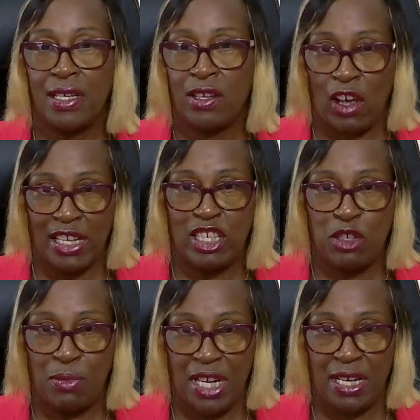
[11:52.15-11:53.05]
ninety
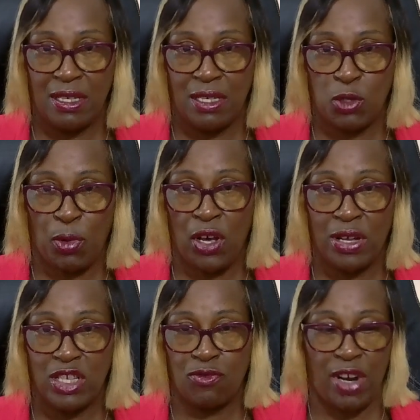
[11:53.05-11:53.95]
minute
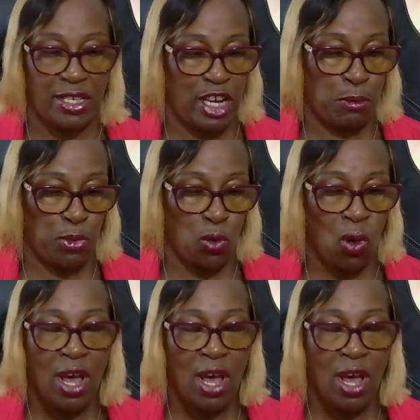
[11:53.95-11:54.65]
spurts, for example.